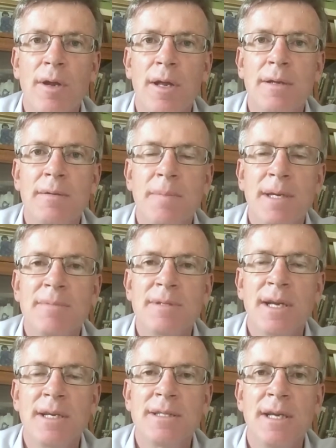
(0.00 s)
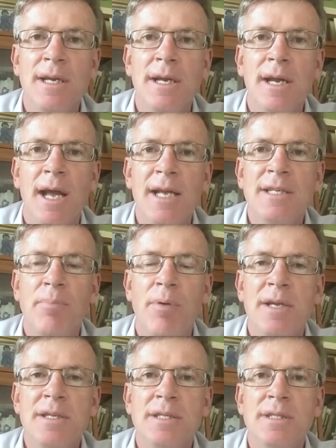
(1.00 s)
and medium-sized
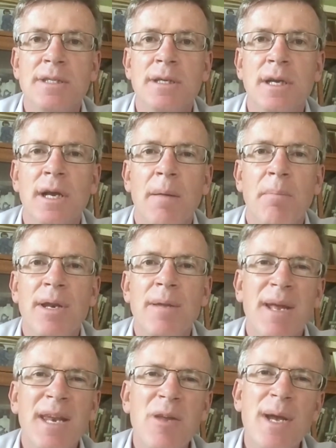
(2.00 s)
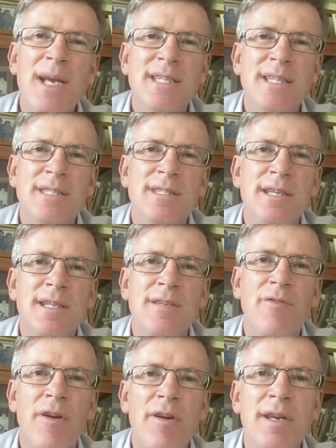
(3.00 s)
enterprises. But in many ways, it's
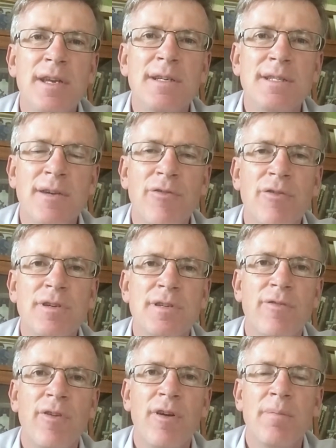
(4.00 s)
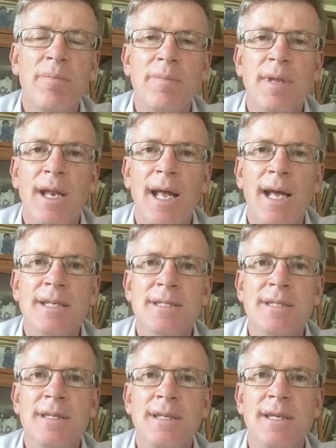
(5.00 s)
very different from the
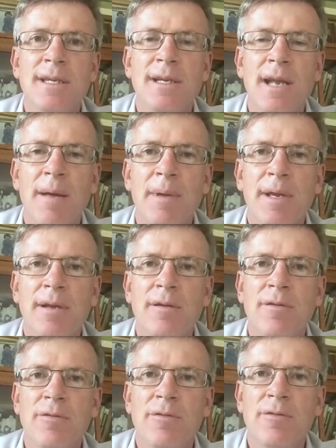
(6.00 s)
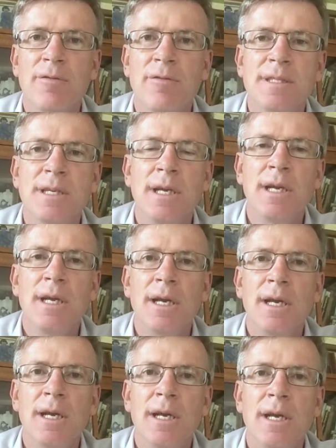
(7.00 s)
last economic crisis.
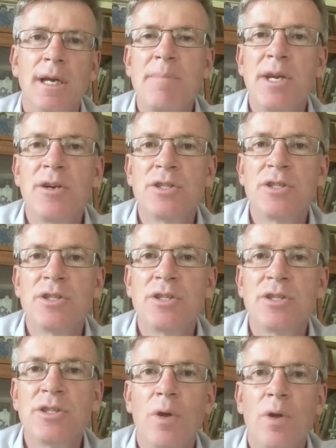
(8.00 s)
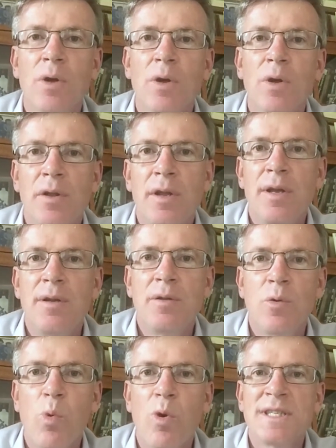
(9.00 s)
10 years ago,
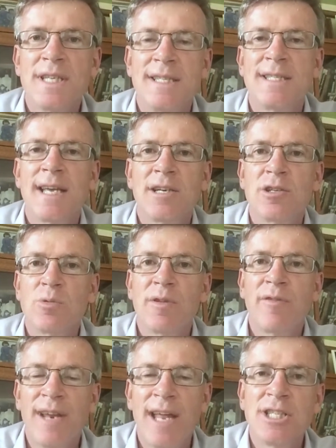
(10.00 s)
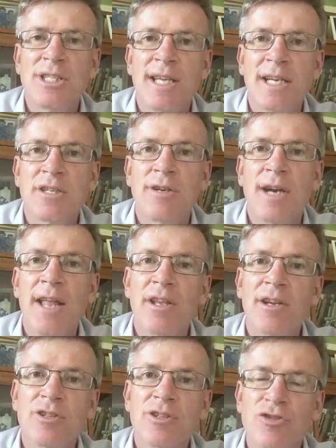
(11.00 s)
the worst hit sectors were the financial sector and the
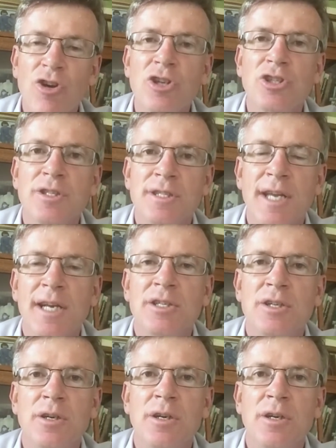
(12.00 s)
construction sector.